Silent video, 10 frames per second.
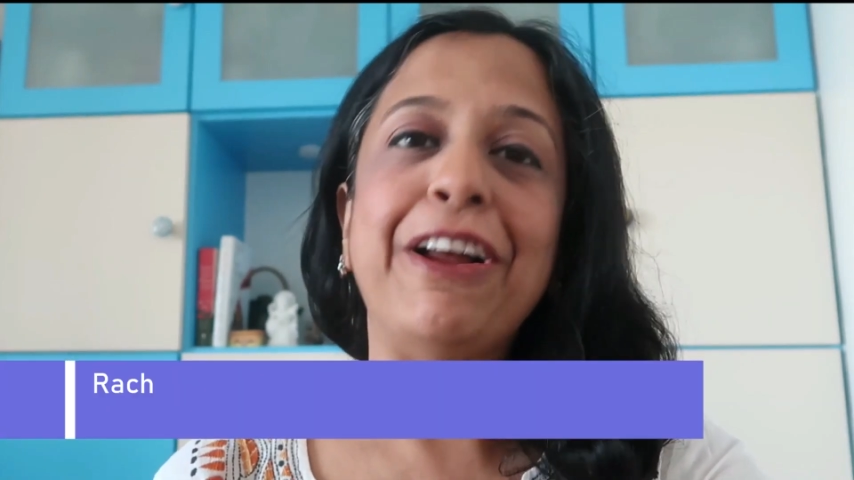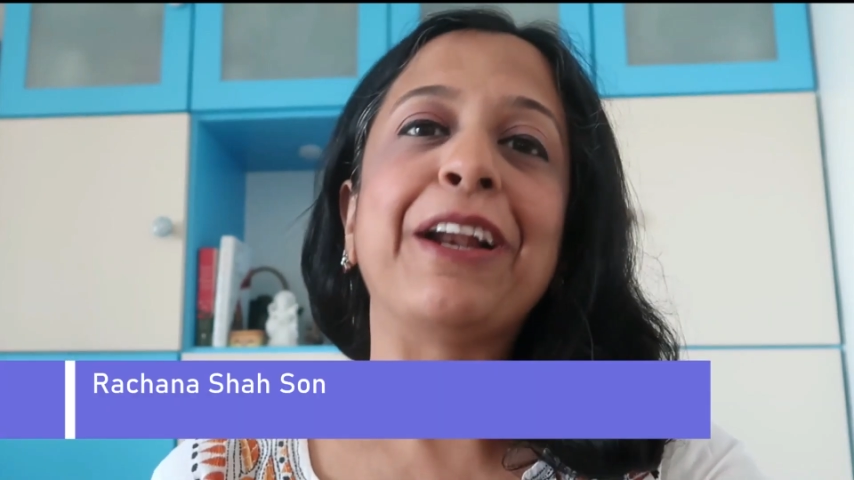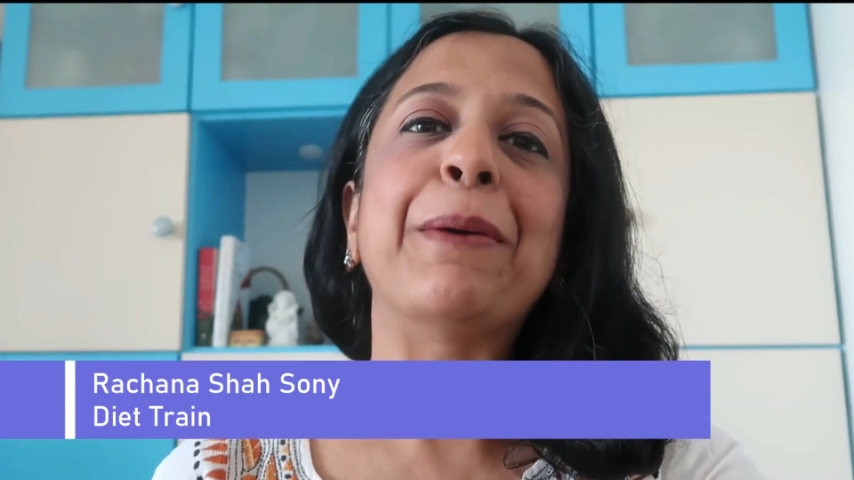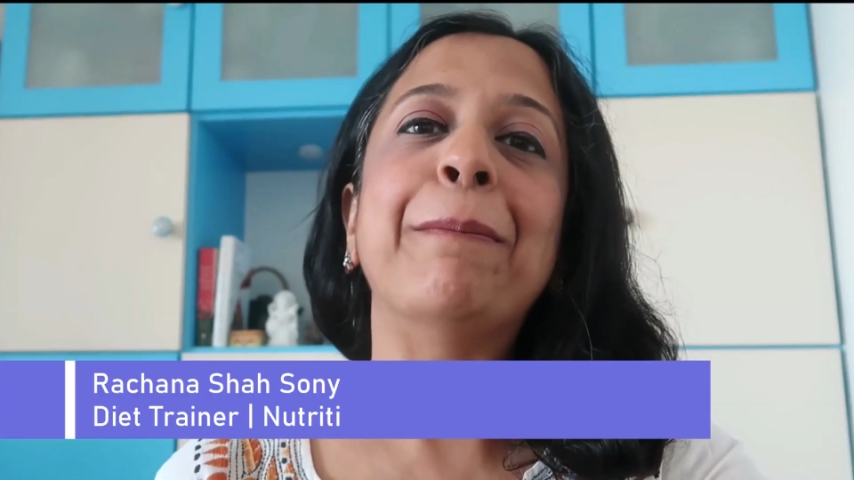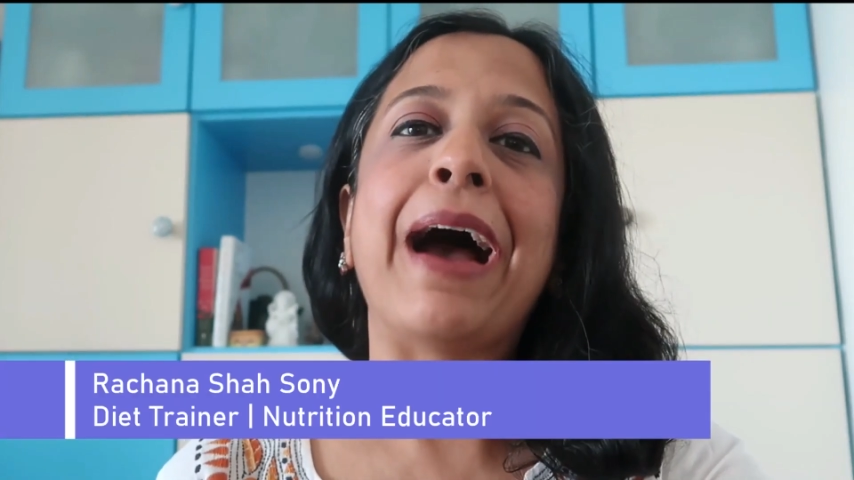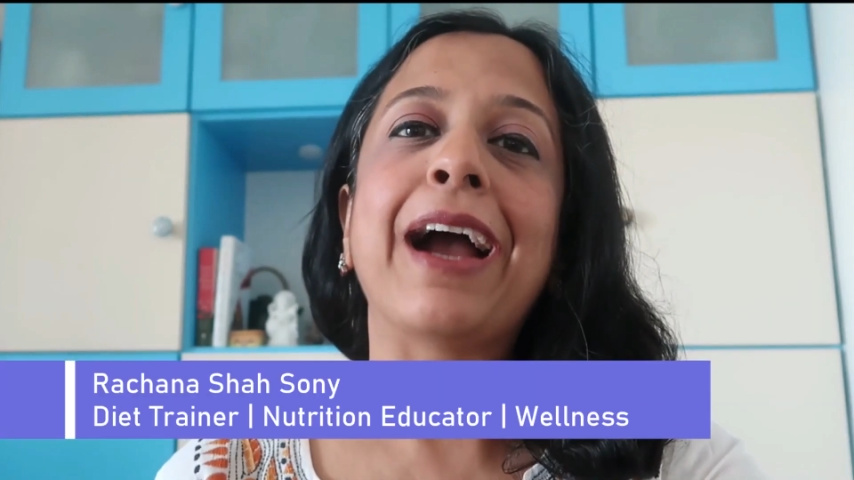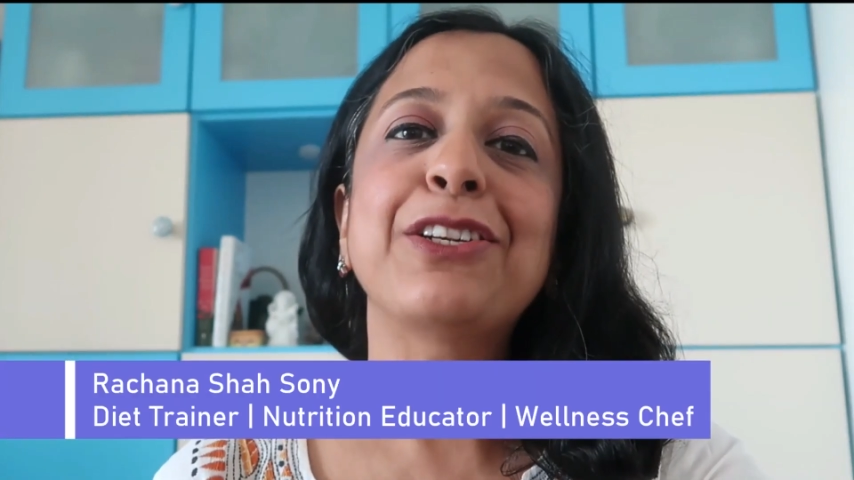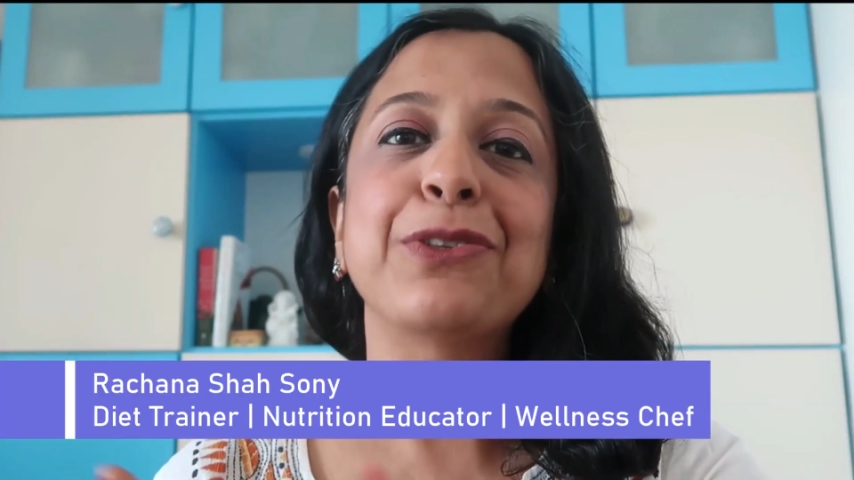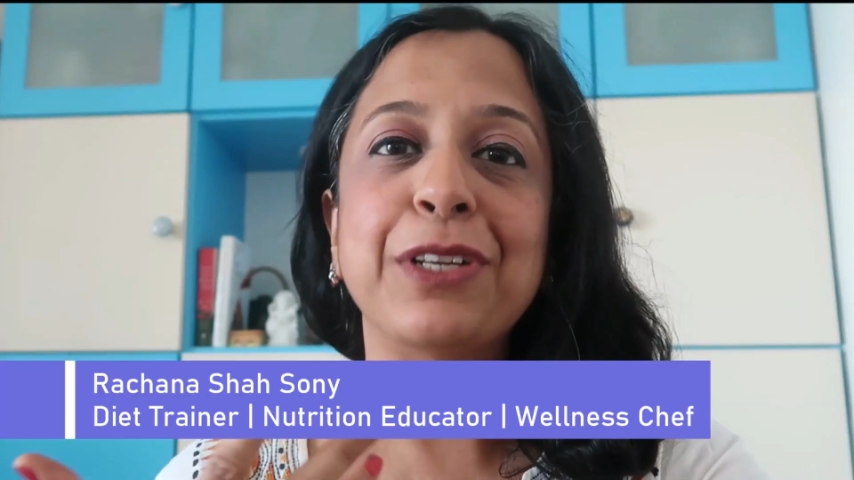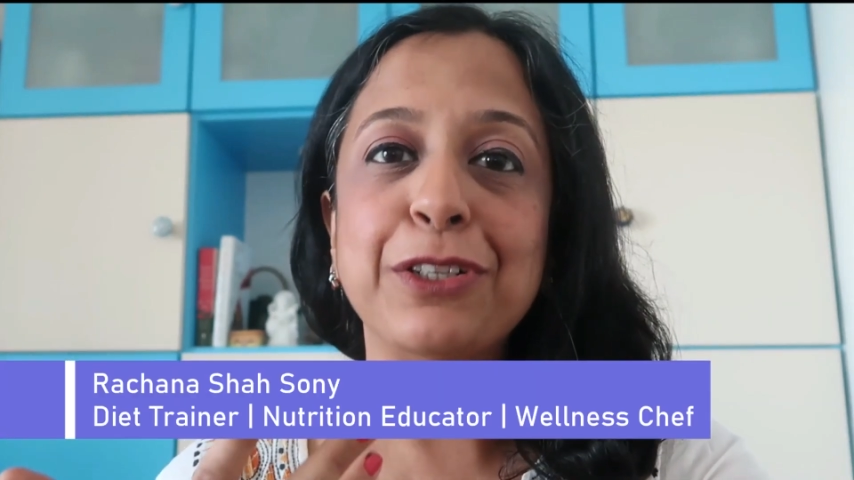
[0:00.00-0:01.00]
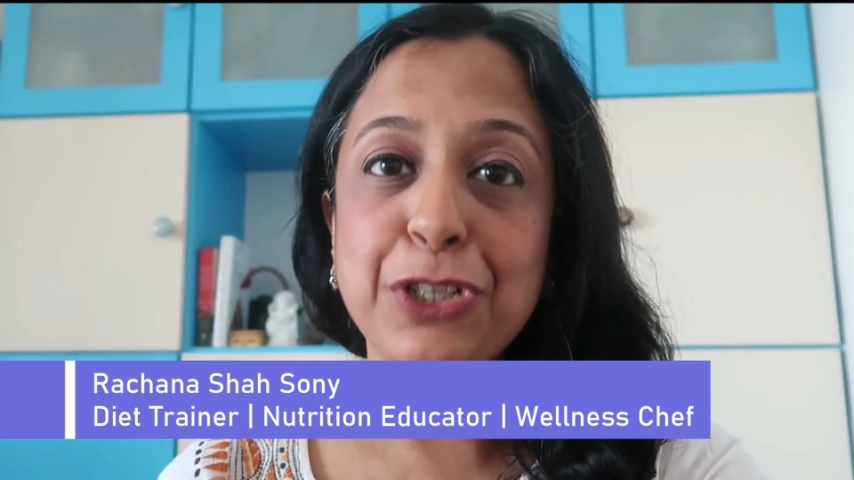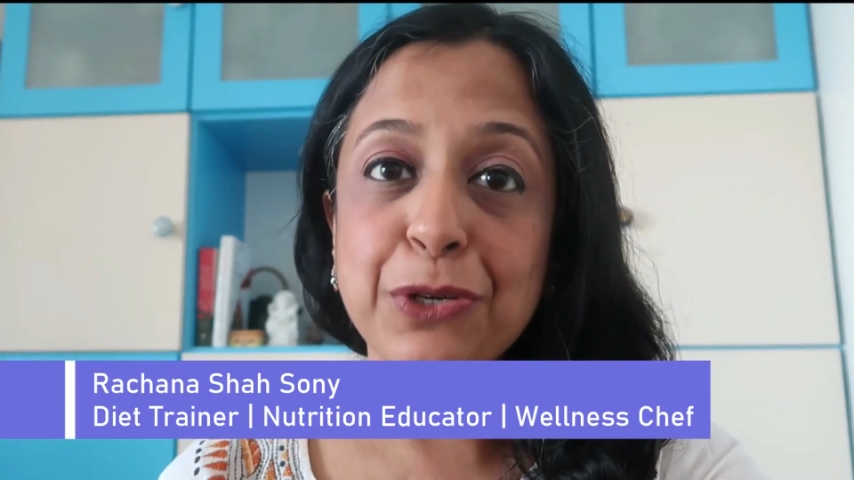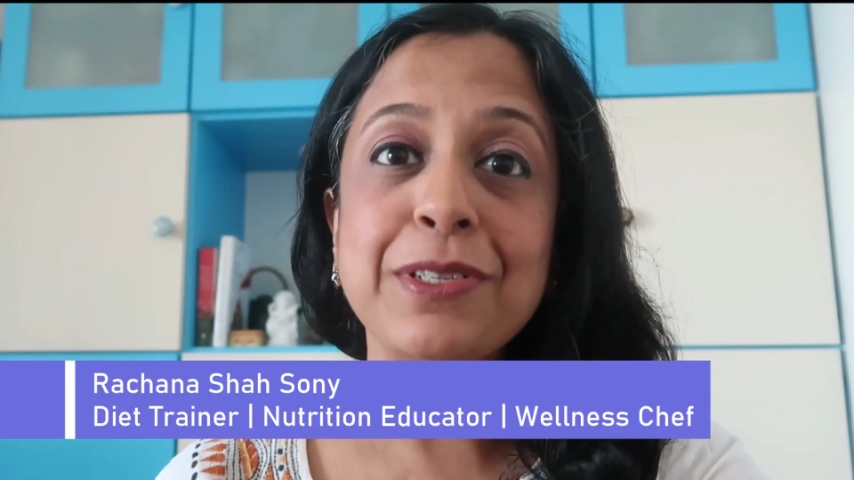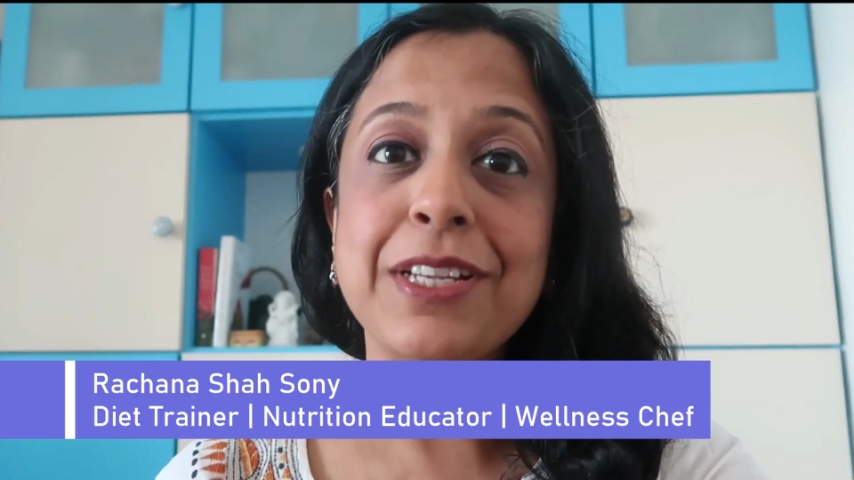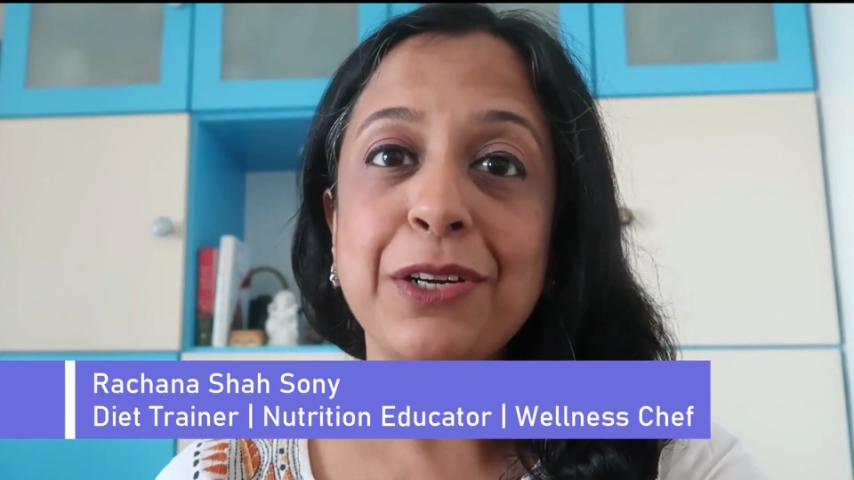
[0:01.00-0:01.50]
Welcome back to the
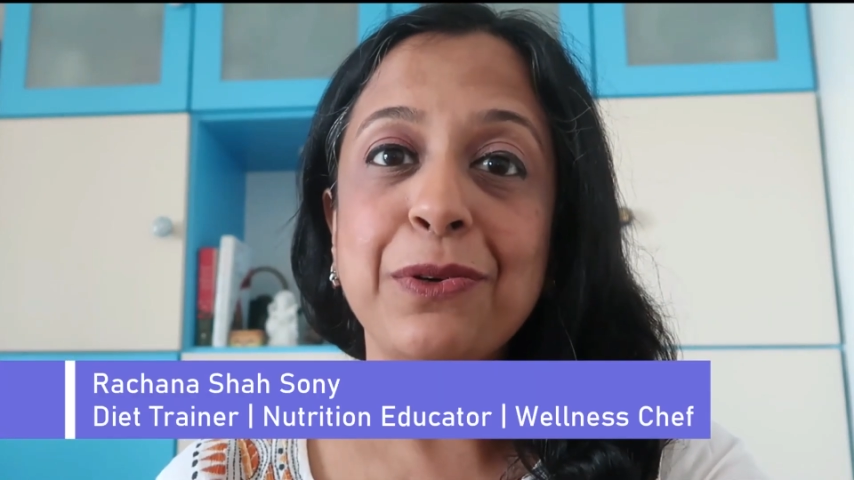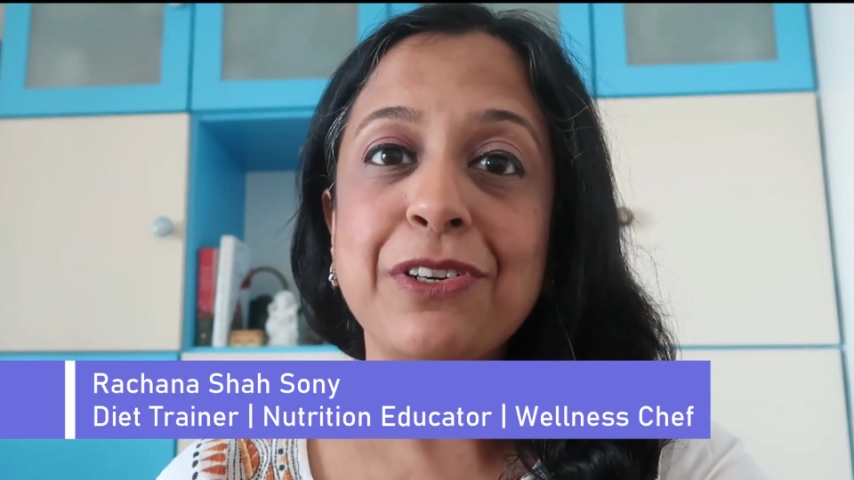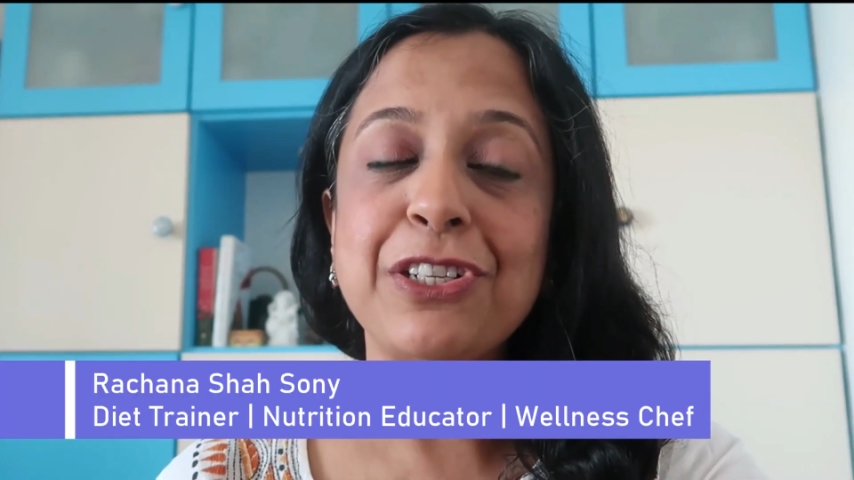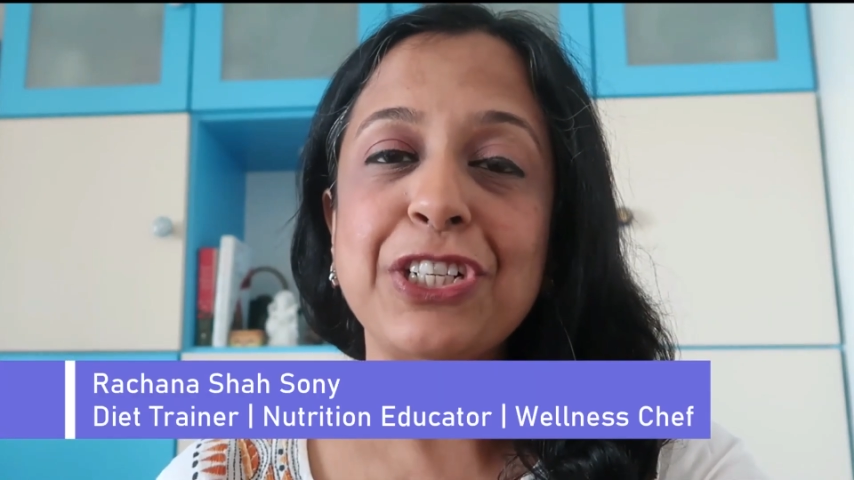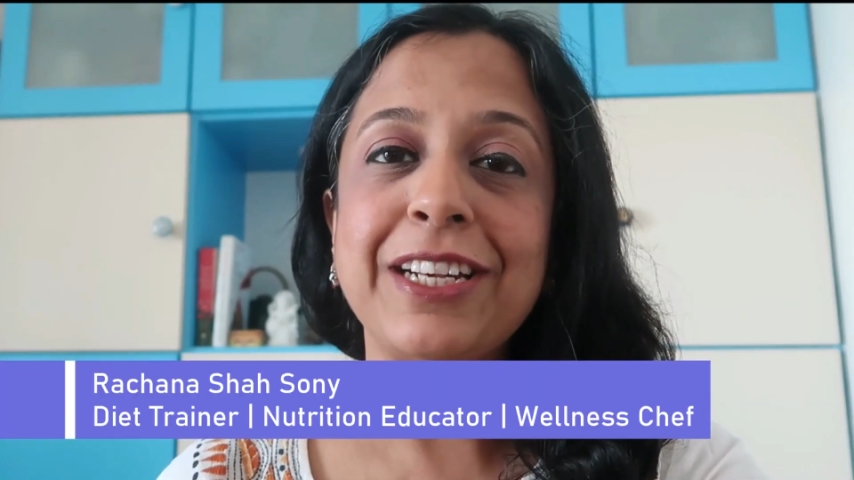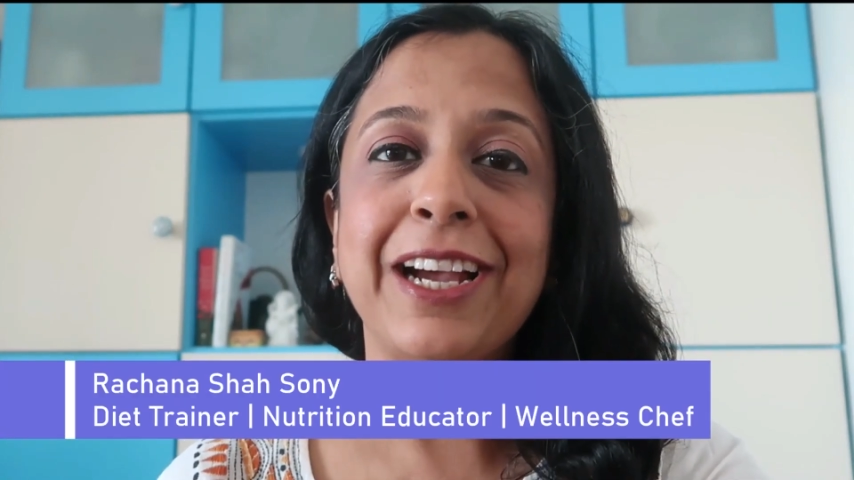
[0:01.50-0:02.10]
Tuesday Nutrition